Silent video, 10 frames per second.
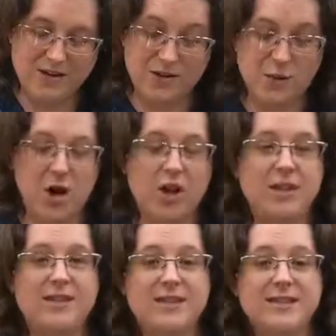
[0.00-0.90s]
So
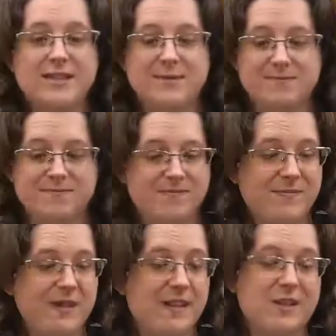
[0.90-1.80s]
all of this
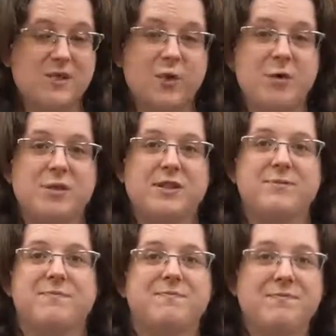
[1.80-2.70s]
is
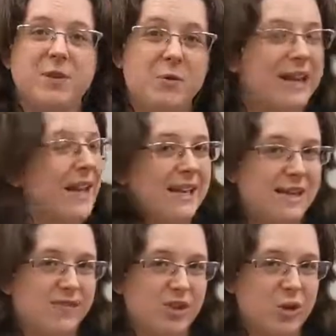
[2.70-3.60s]
frozen. We
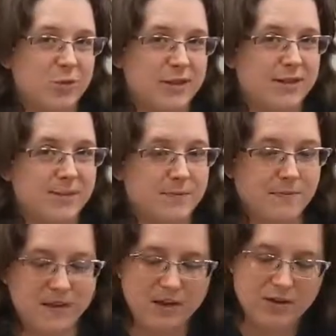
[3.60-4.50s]
can't even use it.
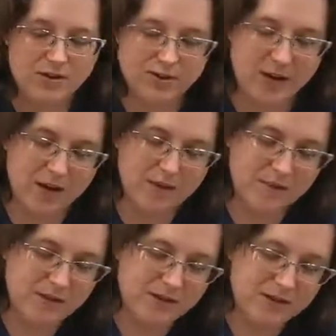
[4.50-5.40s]
So now,
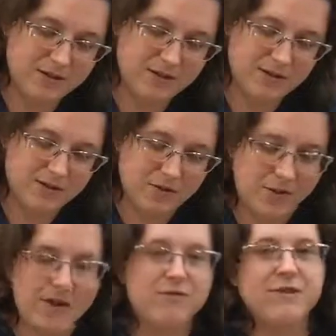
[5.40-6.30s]

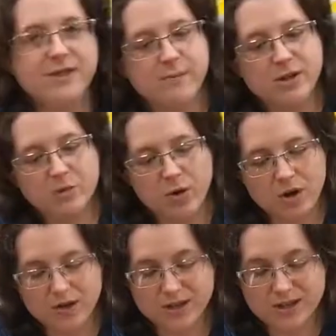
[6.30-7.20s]
we have this much
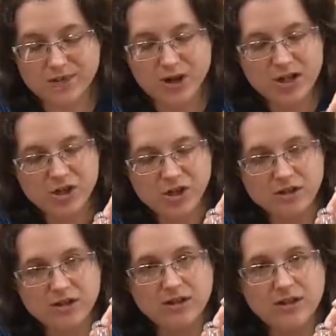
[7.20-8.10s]
water that's fresh
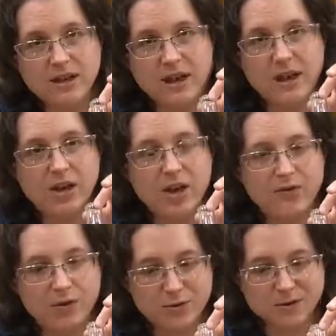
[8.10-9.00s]
and
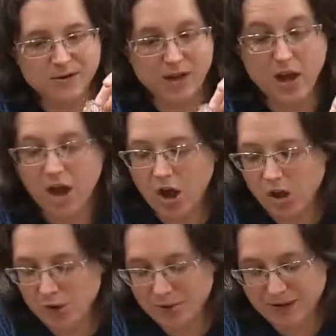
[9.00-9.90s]
not frozen.
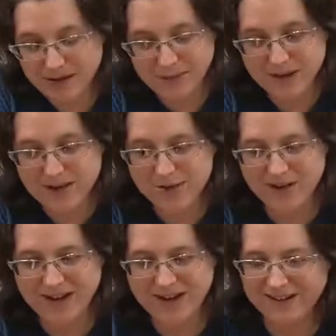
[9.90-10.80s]
Oh, but by the
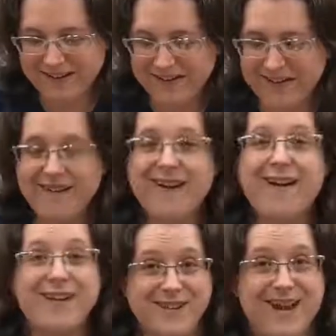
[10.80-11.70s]
way,
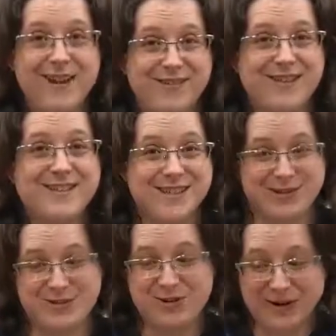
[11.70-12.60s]
a lot of it is
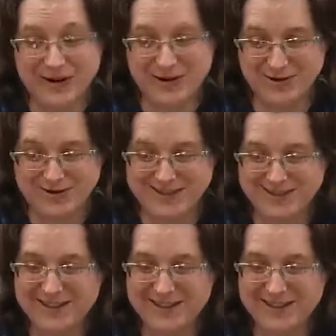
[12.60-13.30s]
underground.